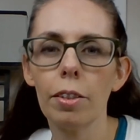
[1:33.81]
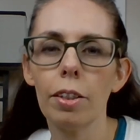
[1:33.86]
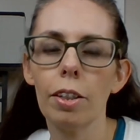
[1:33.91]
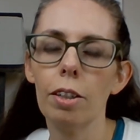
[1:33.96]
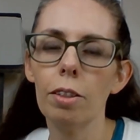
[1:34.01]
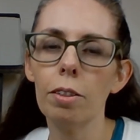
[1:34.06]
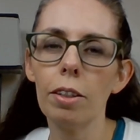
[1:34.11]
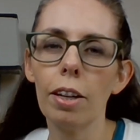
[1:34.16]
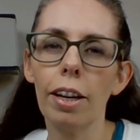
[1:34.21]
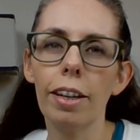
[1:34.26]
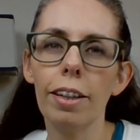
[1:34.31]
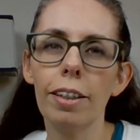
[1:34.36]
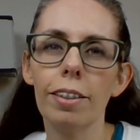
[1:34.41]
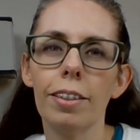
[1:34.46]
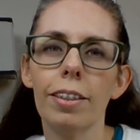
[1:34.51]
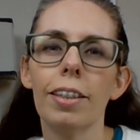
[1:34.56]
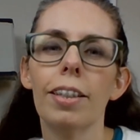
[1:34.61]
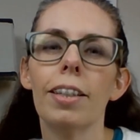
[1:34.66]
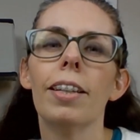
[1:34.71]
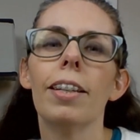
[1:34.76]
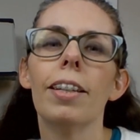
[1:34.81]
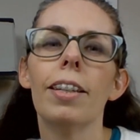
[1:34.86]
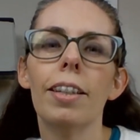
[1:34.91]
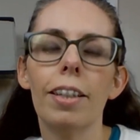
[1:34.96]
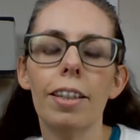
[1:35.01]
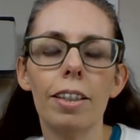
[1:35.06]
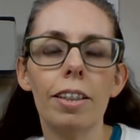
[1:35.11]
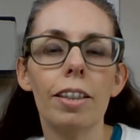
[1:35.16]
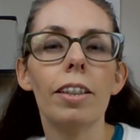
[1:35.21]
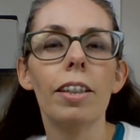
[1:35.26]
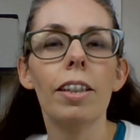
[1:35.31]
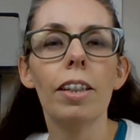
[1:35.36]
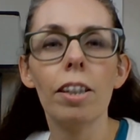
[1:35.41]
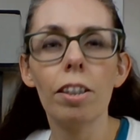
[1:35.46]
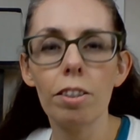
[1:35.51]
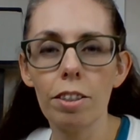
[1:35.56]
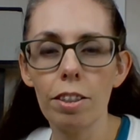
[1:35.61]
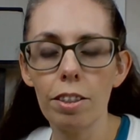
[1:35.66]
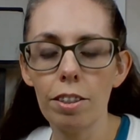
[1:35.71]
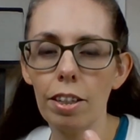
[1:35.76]
Okay,
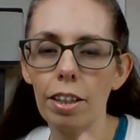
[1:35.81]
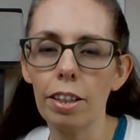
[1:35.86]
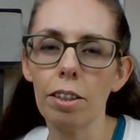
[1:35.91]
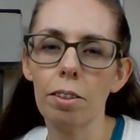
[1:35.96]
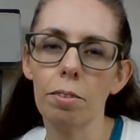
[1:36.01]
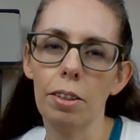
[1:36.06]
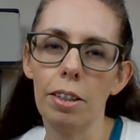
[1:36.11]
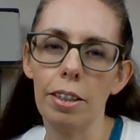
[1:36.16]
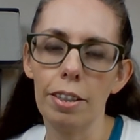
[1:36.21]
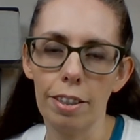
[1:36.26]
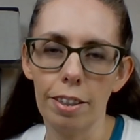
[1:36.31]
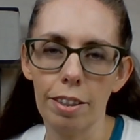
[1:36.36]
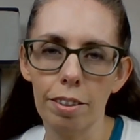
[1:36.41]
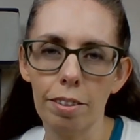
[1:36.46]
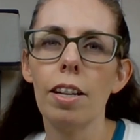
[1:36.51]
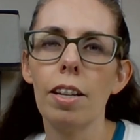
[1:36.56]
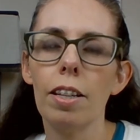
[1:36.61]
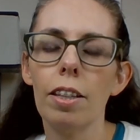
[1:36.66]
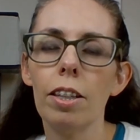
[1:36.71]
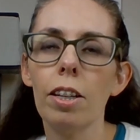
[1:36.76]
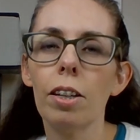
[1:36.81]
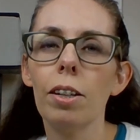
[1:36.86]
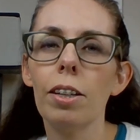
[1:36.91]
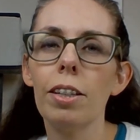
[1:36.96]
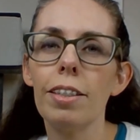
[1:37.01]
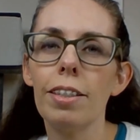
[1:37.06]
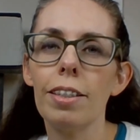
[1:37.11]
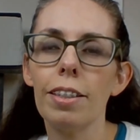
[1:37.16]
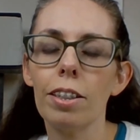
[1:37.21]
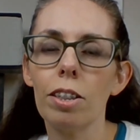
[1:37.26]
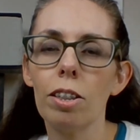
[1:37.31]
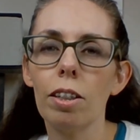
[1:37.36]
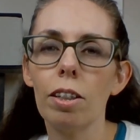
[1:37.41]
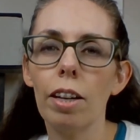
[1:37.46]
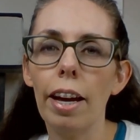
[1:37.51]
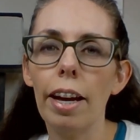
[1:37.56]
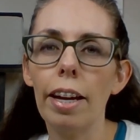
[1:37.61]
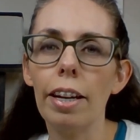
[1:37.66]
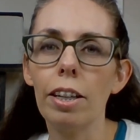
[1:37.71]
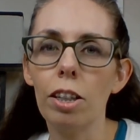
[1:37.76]
here's the second reason. There is
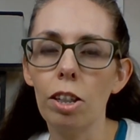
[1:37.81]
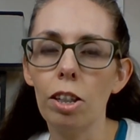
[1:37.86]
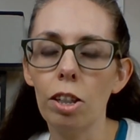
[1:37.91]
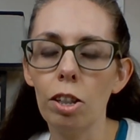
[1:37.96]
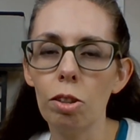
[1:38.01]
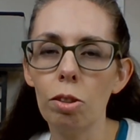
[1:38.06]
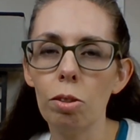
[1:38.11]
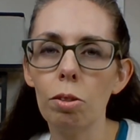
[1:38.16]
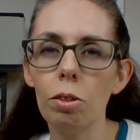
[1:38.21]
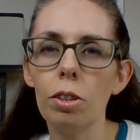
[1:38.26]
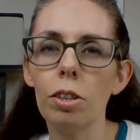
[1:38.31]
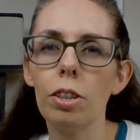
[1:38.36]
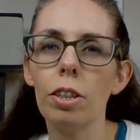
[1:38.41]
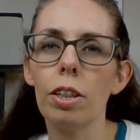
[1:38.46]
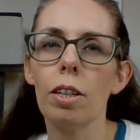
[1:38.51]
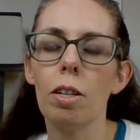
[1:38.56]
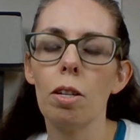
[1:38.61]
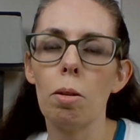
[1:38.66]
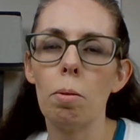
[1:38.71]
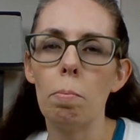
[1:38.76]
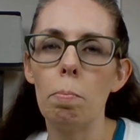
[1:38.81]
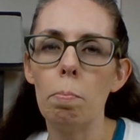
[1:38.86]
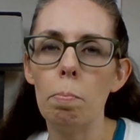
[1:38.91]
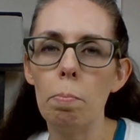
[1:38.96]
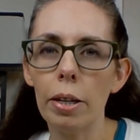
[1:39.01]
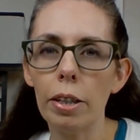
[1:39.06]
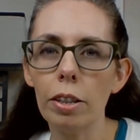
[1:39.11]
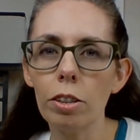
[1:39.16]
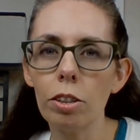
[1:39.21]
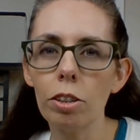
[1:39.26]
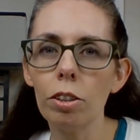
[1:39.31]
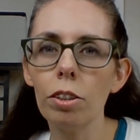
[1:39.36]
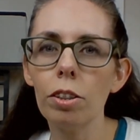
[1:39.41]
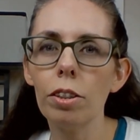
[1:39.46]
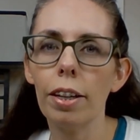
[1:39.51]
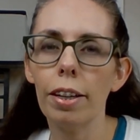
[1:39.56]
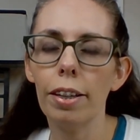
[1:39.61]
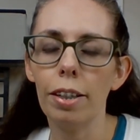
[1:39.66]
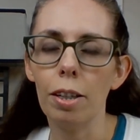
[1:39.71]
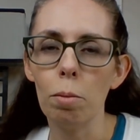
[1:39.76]
a huge mental
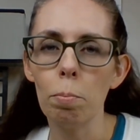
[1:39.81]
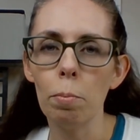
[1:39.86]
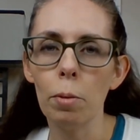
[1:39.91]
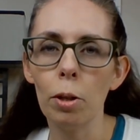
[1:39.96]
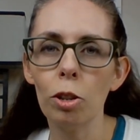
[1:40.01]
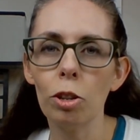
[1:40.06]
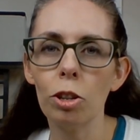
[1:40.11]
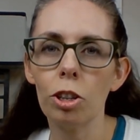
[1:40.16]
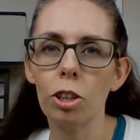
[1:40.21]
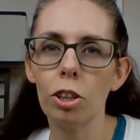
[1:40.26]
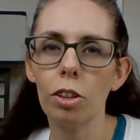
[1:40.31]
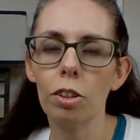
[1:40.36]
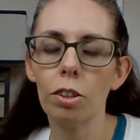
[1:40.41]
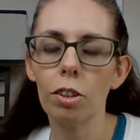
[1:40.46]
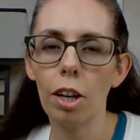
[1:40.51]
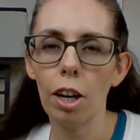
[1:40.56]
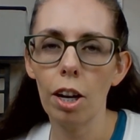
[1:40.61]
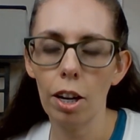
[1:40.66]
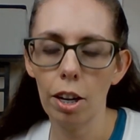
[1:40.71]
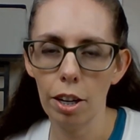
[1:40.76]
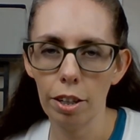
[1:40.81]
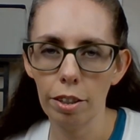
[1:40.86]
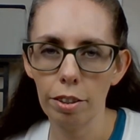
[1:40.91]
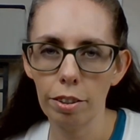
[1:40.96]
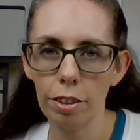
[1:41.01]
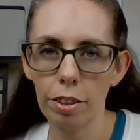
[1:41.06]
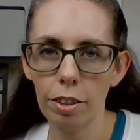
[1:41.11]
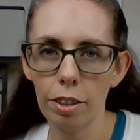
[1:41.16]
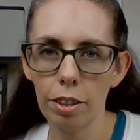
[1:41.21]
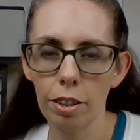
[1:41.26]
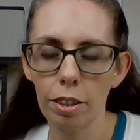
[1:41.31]
and emotional cost